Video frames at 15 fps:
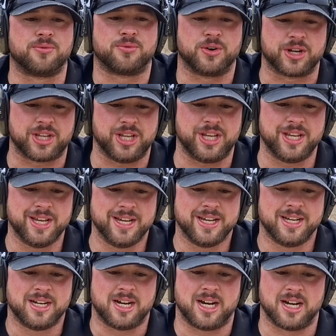Fricke,
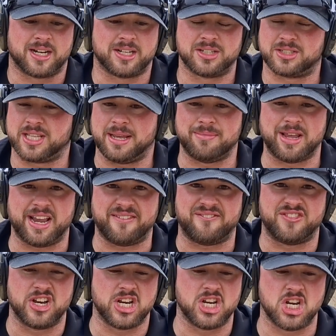because they make
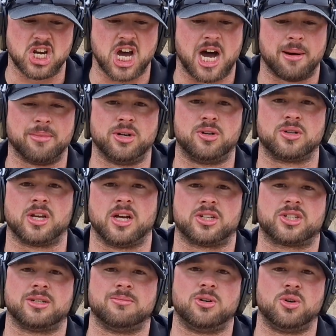phenomenal
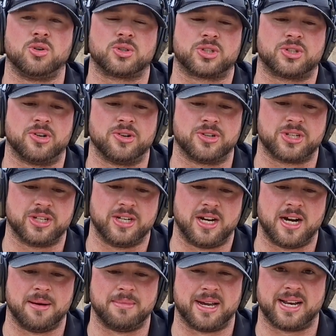custom holsters.
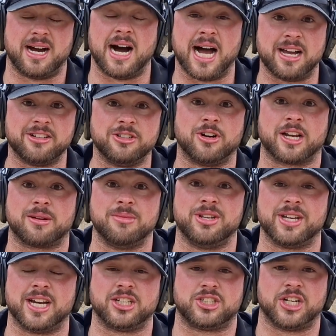I'd highly recommend
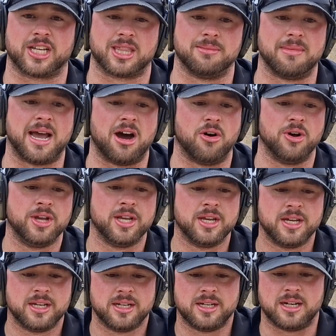you guys check them out,
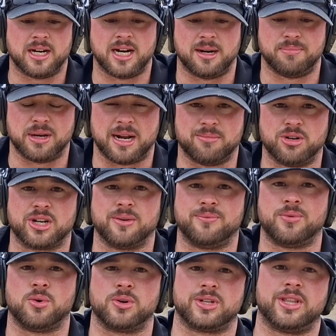but I'm looking
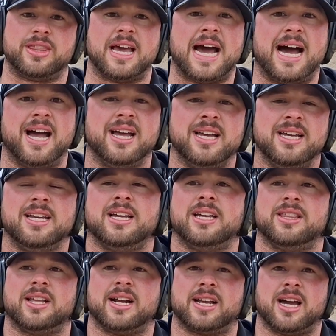forward to that. And
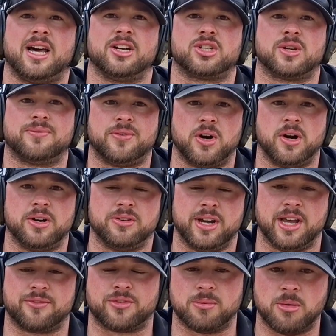then I got a
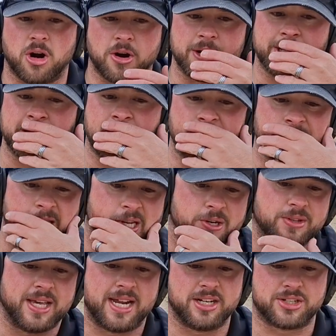Safariland from RDR Gear
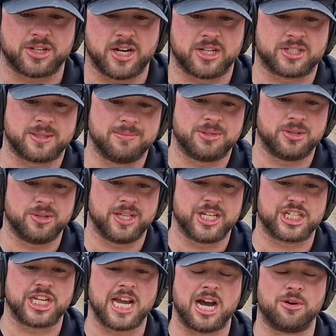that is custom to
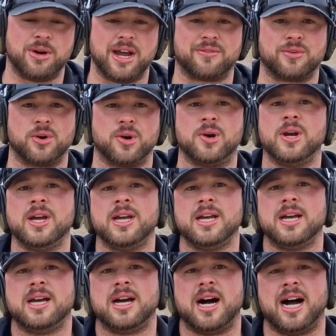this. However,
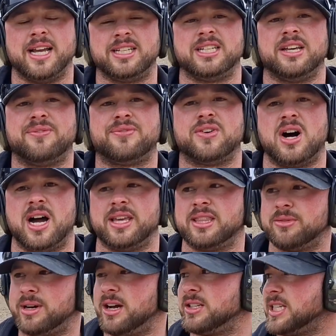I did find that
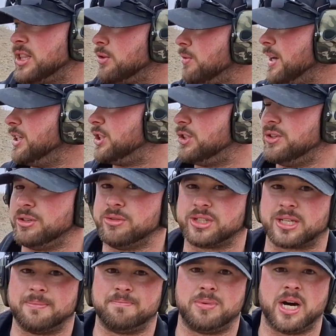when I was at the range shooting with
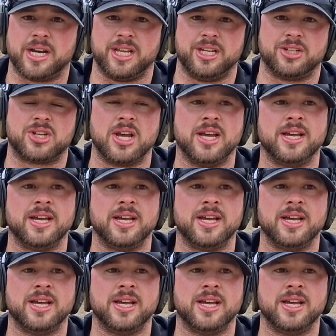some buddies,